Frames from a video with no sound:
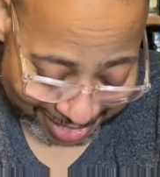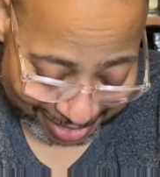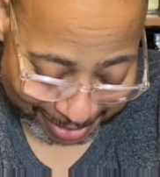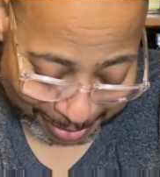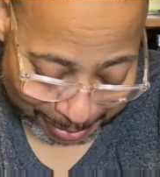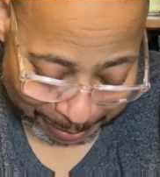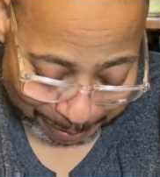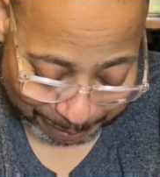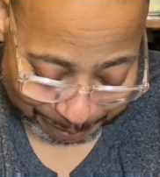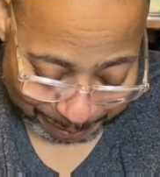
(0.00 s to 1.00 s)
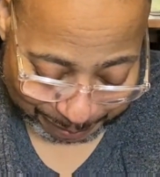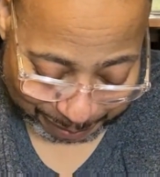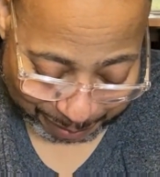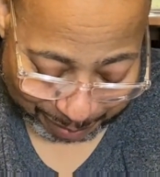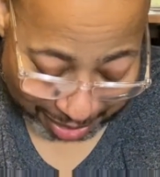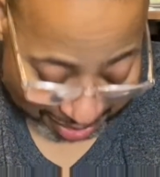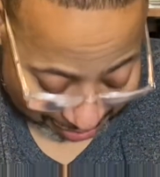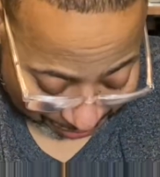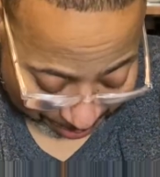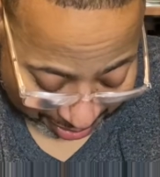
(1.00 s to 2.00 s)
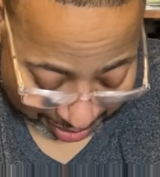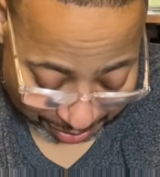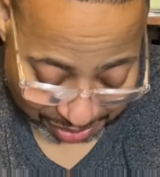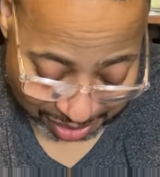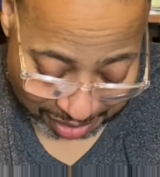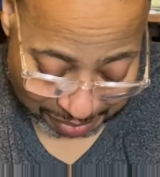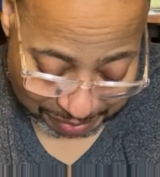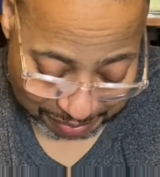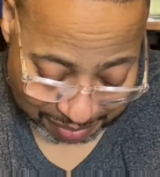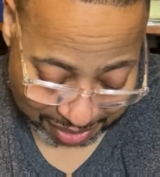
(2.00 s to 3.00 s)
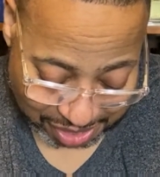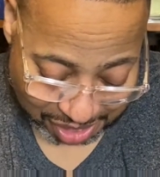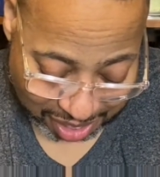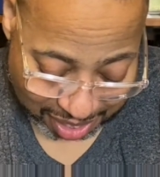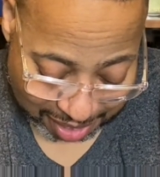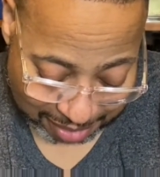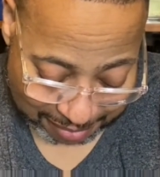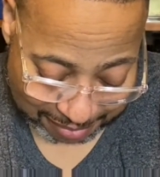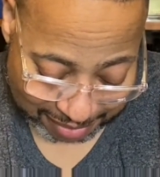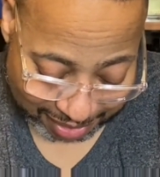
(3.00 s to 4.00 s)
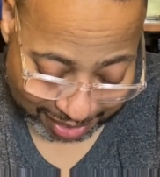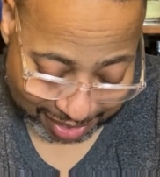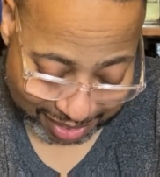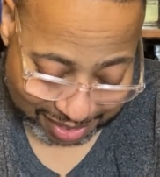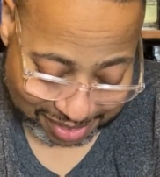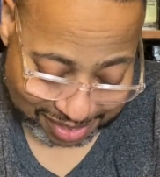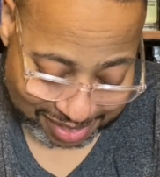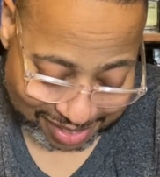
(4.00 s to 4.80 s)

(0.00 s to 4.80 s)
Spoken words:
And it's from the house of Nishane. And it is